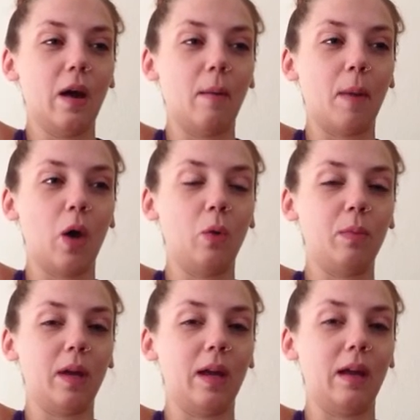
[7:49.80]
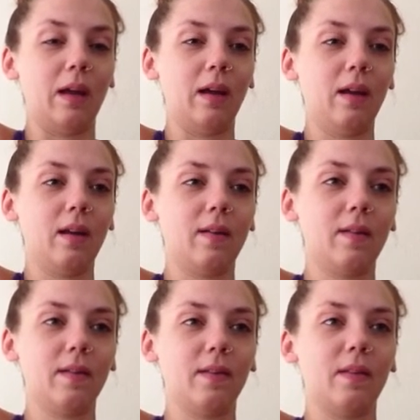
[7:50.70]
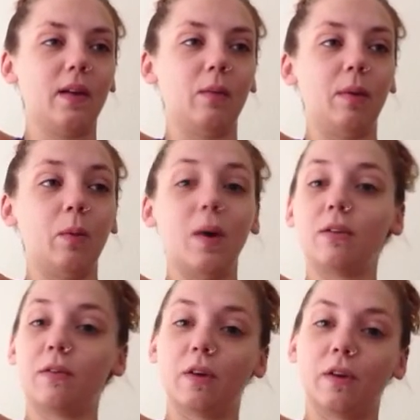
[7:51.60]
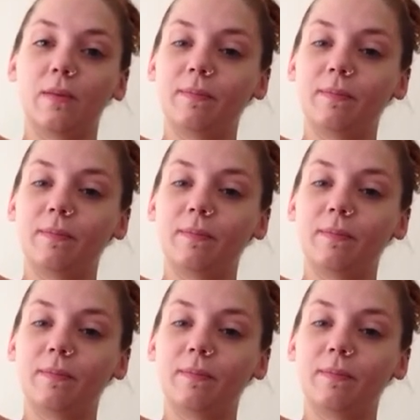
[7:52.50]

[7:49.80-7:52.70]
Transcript: I'm hoping it'll be wonderful.